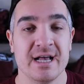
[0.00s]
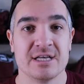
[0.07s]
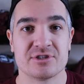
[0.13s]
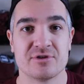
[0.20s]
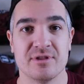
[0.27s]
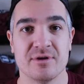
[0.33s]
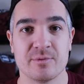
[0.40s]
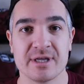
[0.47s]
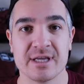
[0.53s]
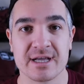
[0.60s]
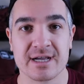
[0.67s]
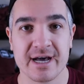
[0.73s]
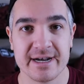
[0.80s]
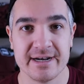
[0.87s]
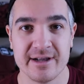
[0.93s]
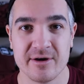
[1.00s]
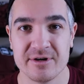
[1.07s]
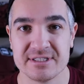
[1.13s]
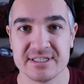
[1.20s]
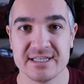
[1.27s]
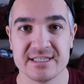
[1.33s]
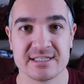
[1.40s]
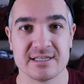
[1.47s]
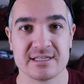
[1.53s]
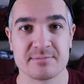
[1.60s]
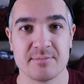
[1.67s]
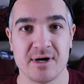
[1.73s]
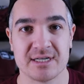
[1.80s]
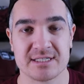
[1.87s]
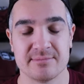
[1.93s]
so that we can cut it out as easily as
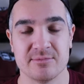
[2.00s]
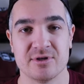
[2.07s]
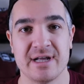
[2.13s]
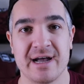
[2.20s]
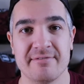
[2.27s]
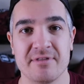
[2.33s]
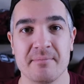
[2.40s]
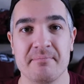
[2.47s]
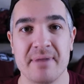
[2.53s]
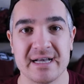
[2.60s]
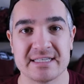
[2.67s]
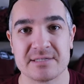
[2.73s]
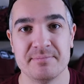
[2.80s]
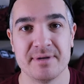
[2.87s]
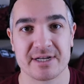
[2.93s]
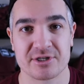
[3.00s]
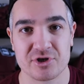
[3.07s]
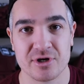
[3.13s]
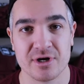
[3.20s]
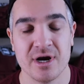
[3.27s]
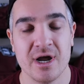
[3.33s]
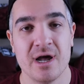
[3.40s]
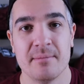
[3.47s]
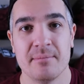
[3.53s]
possible and have the best picture